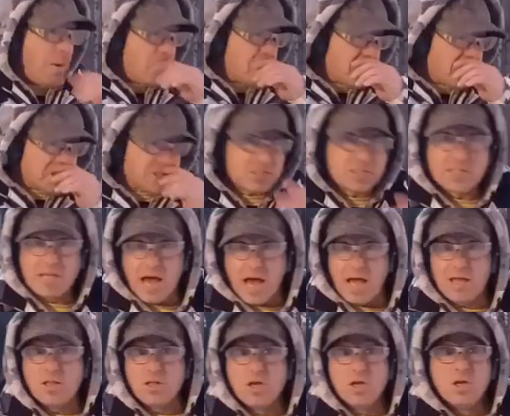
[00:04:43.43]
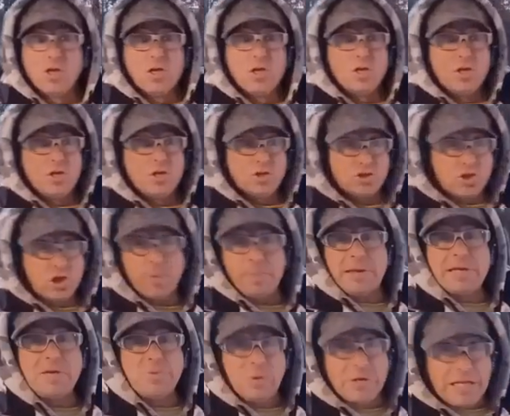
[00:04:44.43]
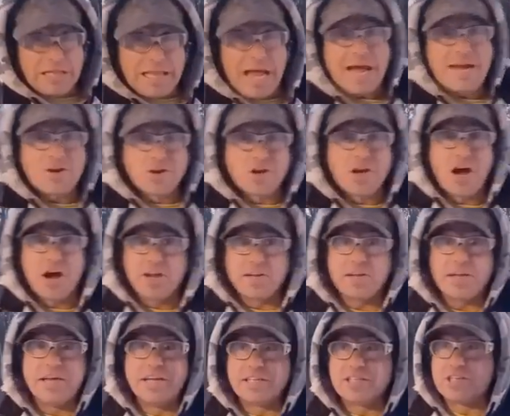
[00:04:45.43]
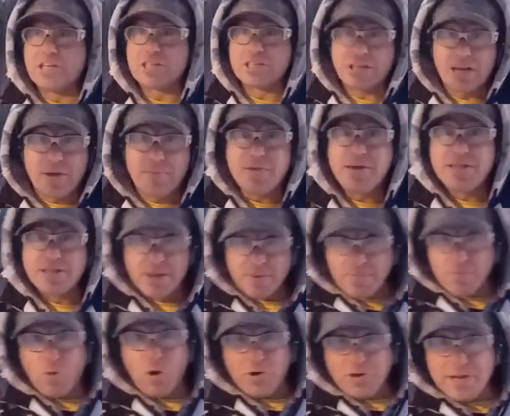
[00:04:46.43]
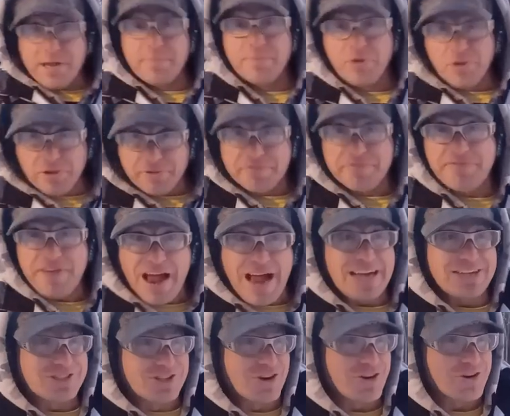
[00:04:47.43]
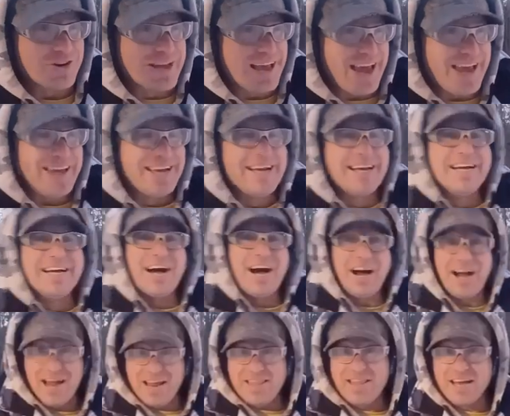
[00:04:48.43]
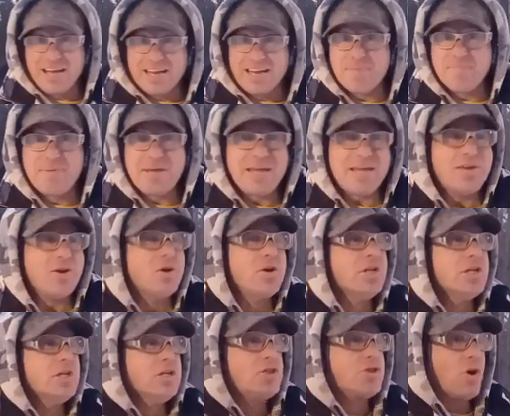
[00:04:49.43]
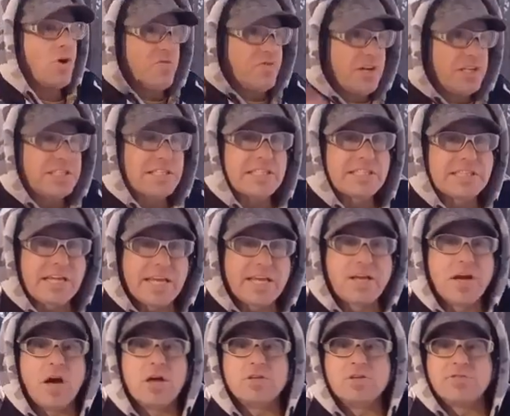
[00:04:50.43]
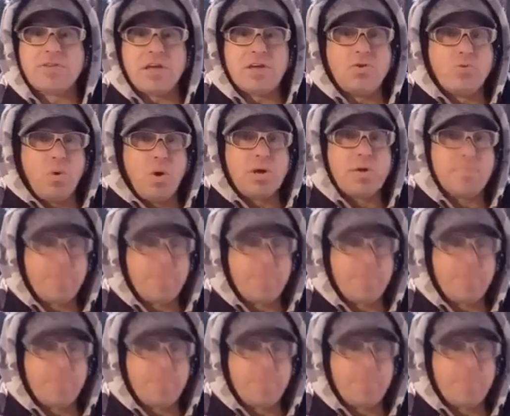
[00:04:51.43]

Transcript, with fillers: It's that somebody with a lighter gun is just going to be more nimble and faster, okay? And they're going to beat you. So this is a gun that you want to